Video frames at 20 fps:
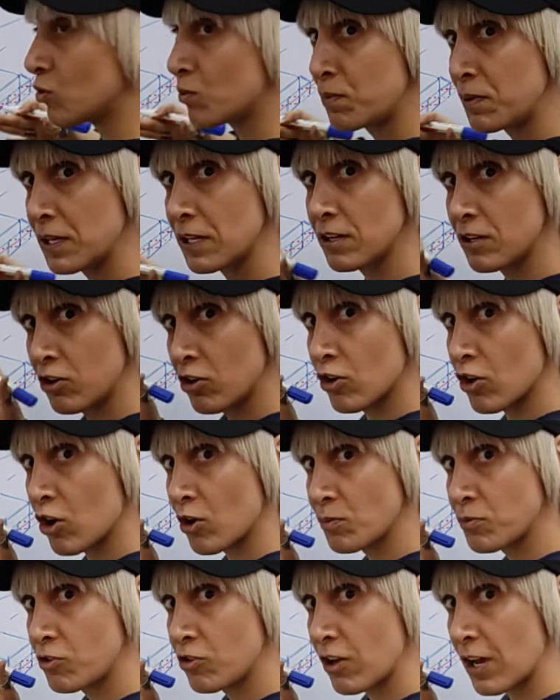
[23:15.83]
You build your
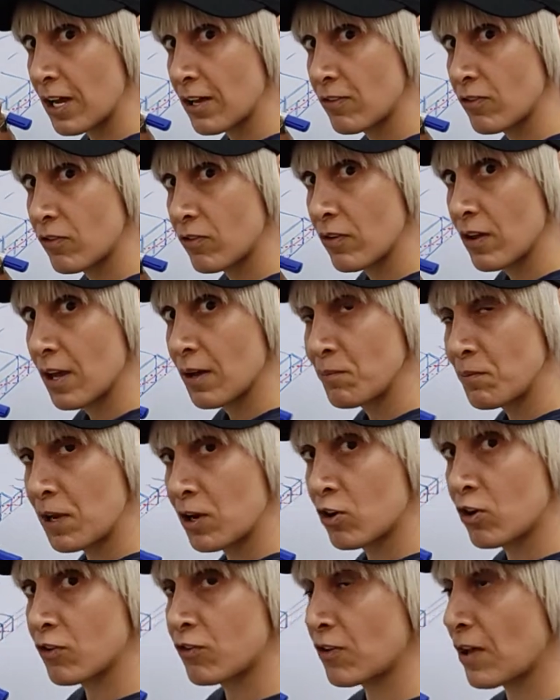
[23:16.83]
objects,
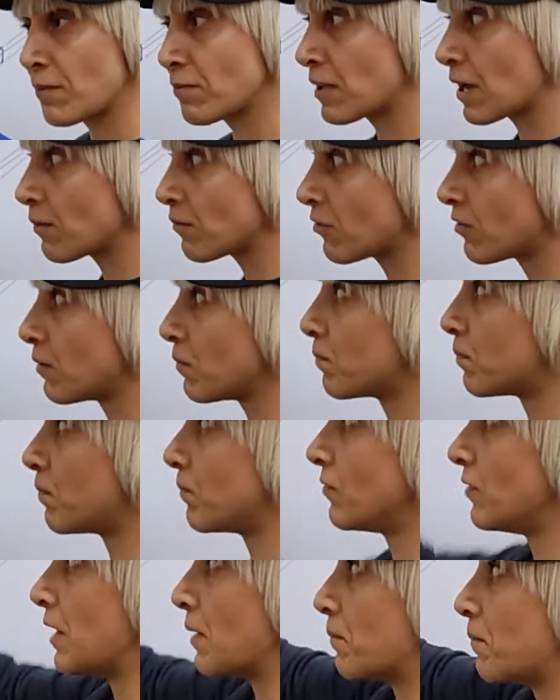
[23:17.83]
because sometimes the,
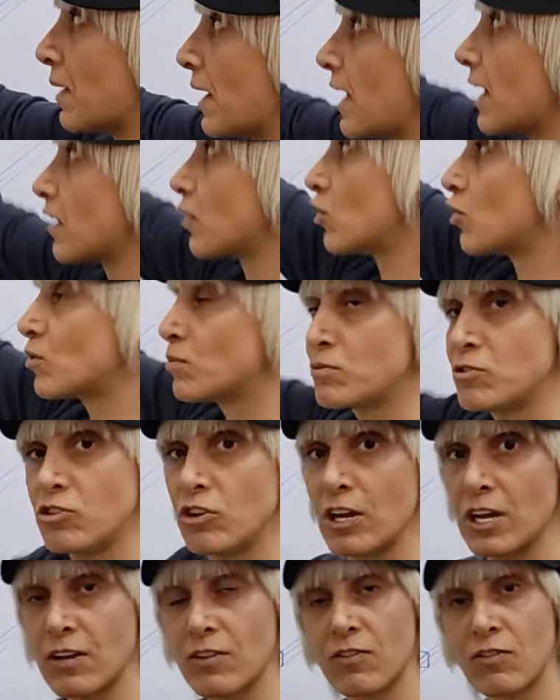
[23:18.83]
the back
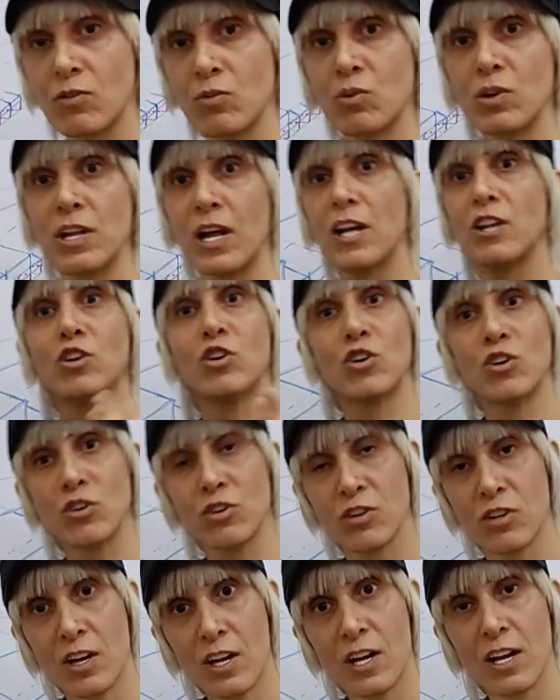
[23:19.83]
objects will
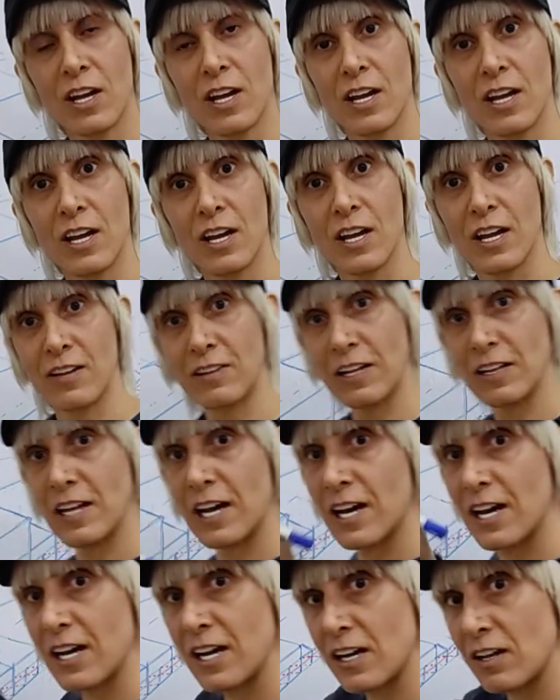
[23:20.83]
alone the
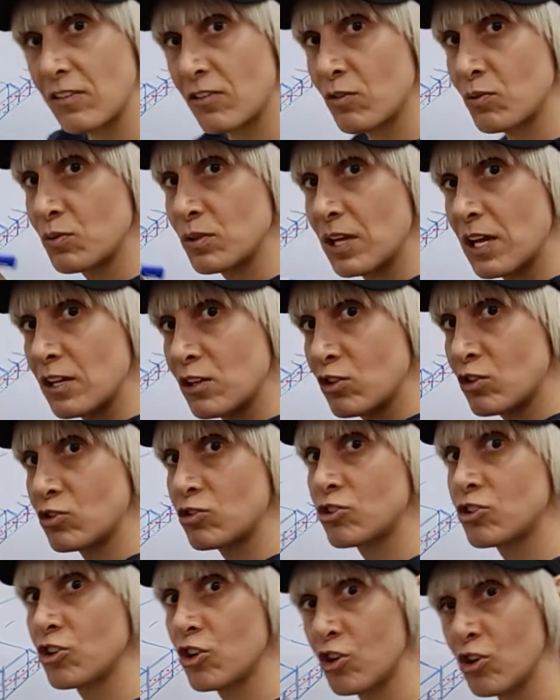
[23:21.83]
lines will
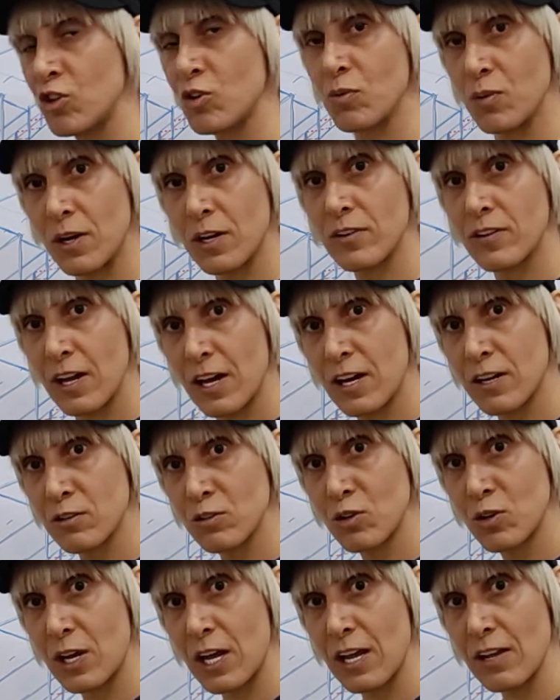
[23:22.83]
alone show you where they are
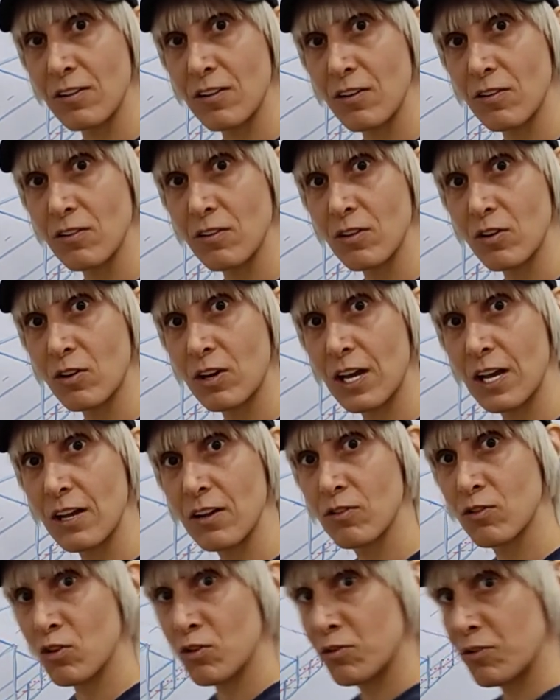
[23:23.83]
located.
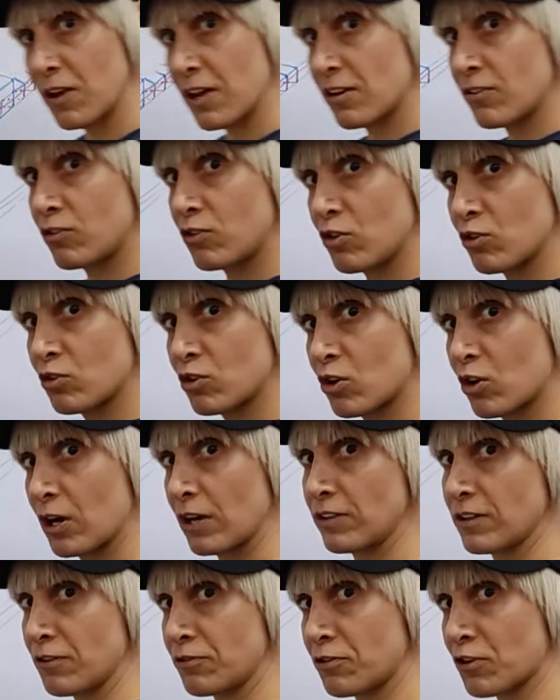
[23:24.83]
Okay, so first you
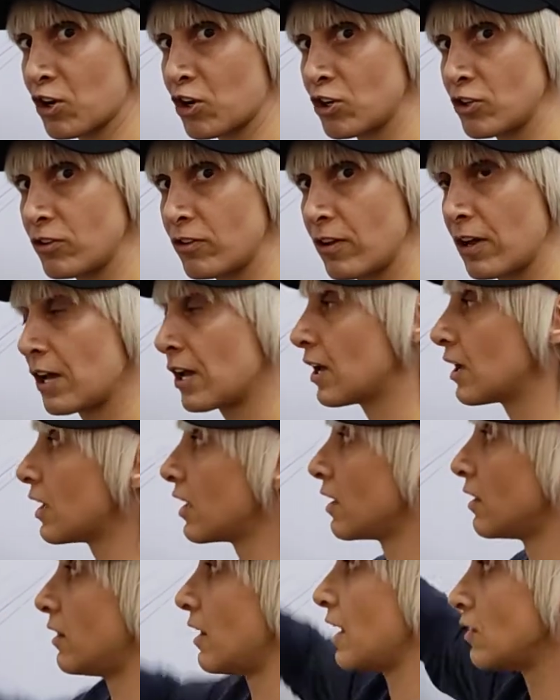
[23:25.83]
draw at the front,
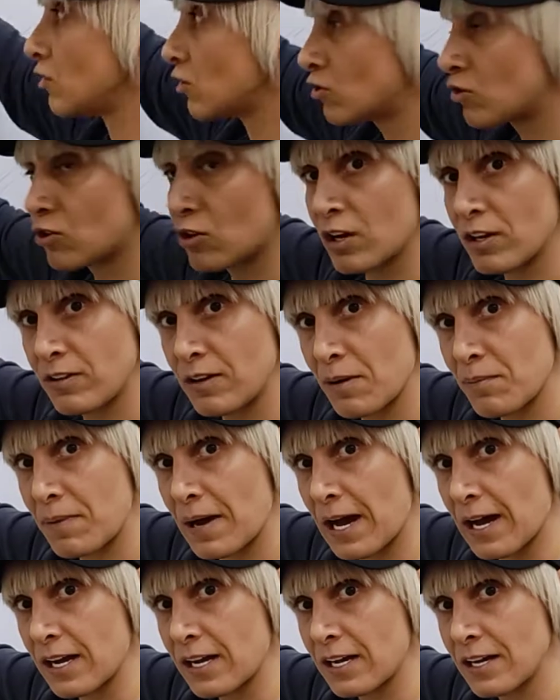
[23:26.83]
then you draw at the
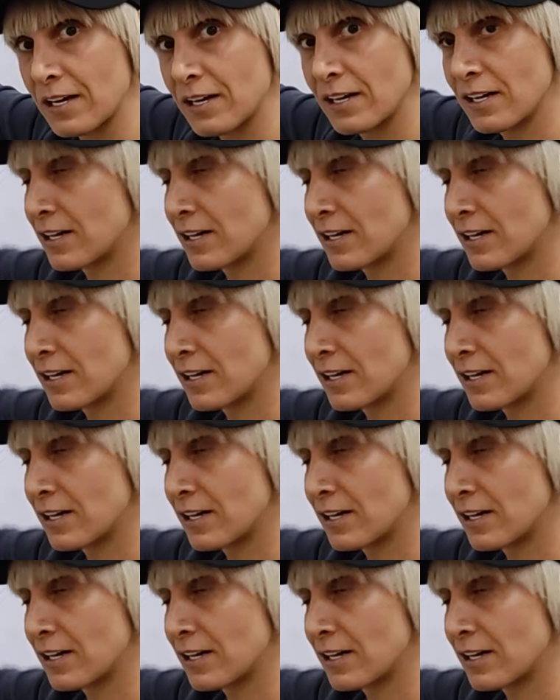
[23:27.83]
back.